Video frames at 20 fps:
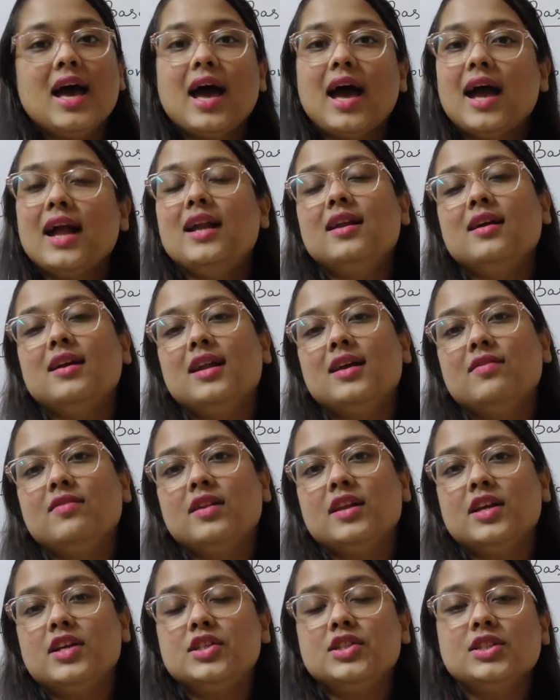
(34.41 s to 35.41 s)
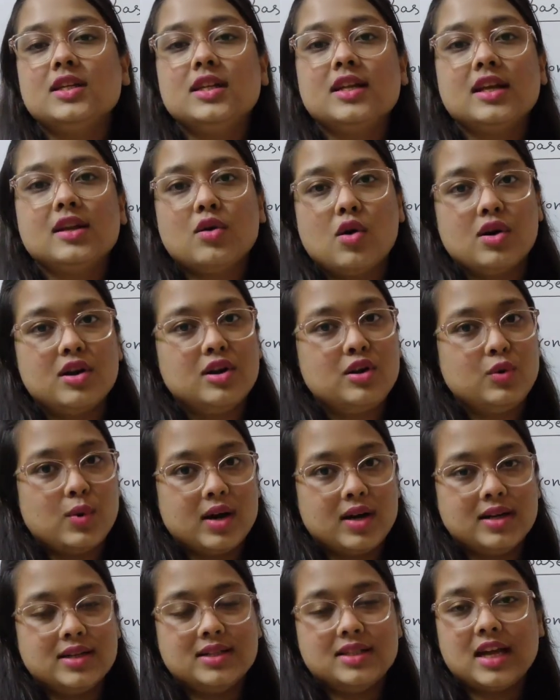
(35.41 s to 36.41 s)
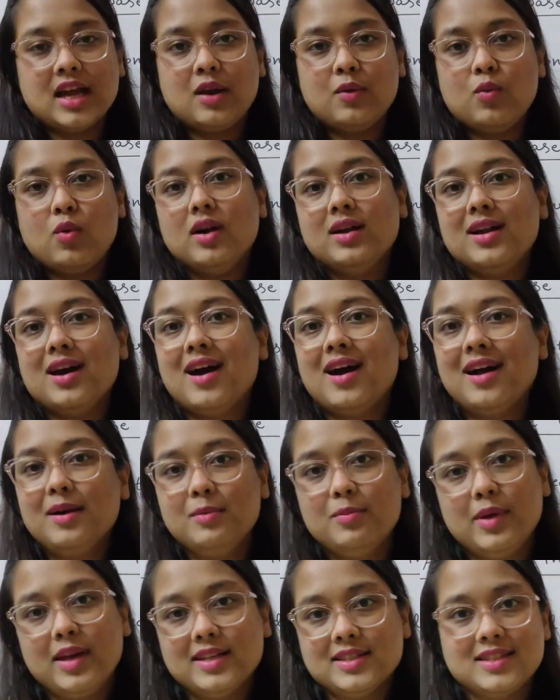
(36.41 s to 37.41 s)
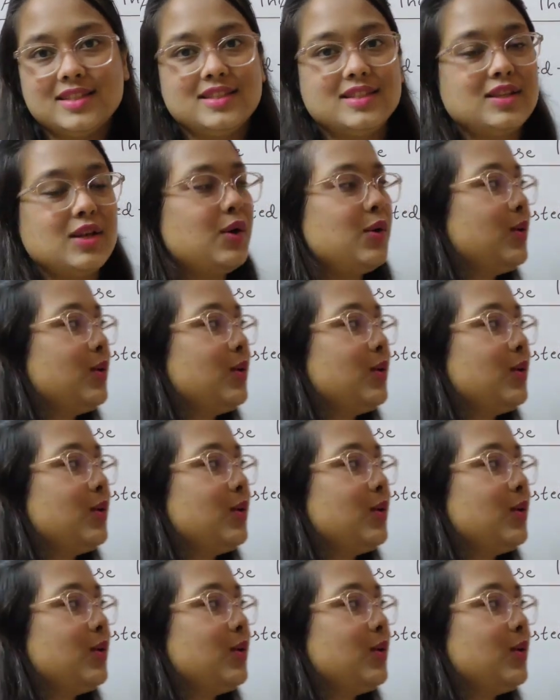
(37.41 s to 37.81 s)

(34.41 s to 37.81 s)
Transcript: and a definition in order to understand what are bases.